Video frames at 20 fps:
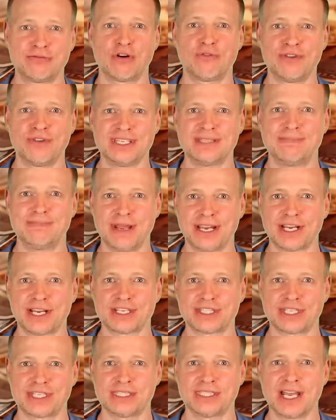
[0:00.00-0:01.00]
for these
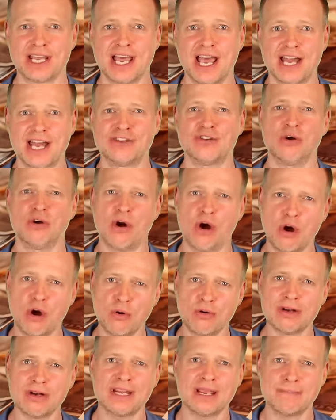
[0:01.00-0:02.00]
packages, and you
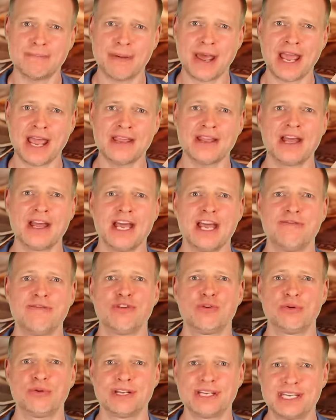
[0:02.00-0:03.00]
only pay if
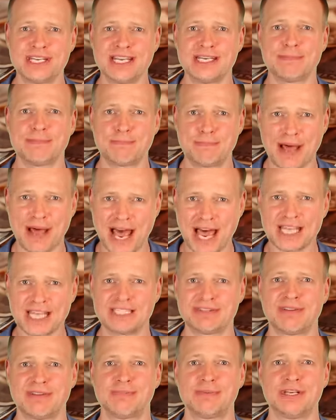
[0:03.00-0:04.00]
you indeed
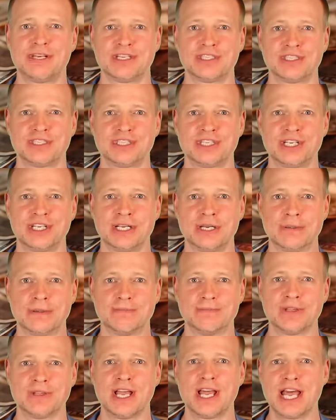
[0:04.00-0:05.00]
pass the P S G.
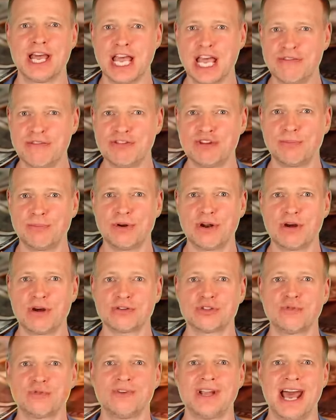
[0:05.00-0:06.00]
If you
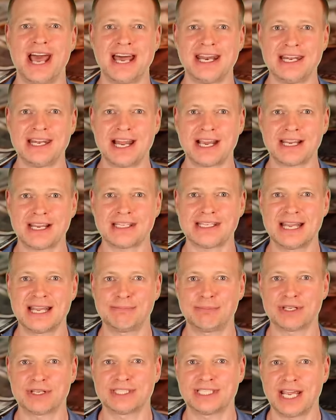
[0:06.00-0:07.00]
belong to the unlucky ten
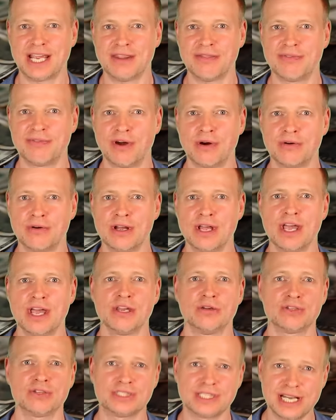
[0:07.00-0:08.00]
percent though,
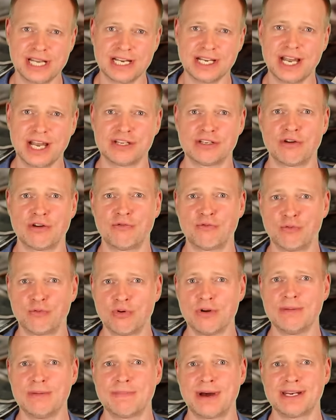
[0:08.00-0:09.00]
you still get your
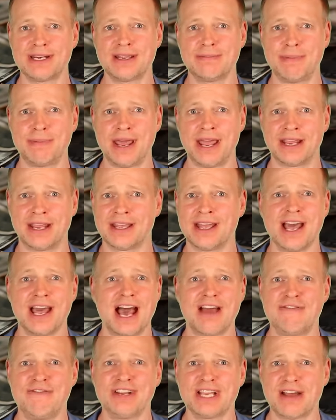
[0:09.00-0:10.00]
full money back.
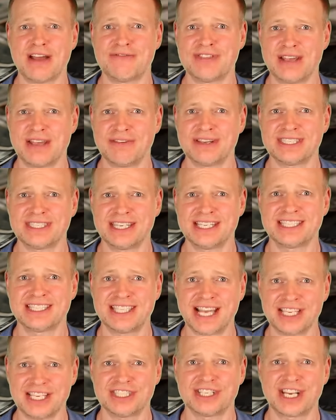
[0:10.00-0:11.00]
I think I've never seen
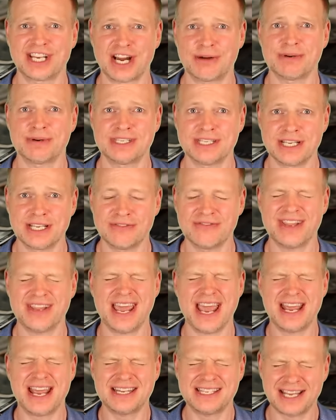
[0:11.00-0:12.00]
such a guarantee in the
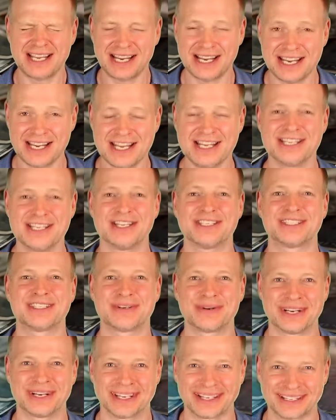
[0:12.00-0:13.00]
entire
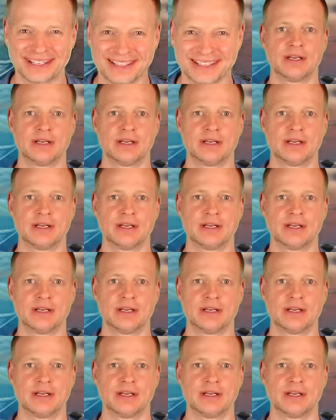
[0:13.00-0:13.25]
industry.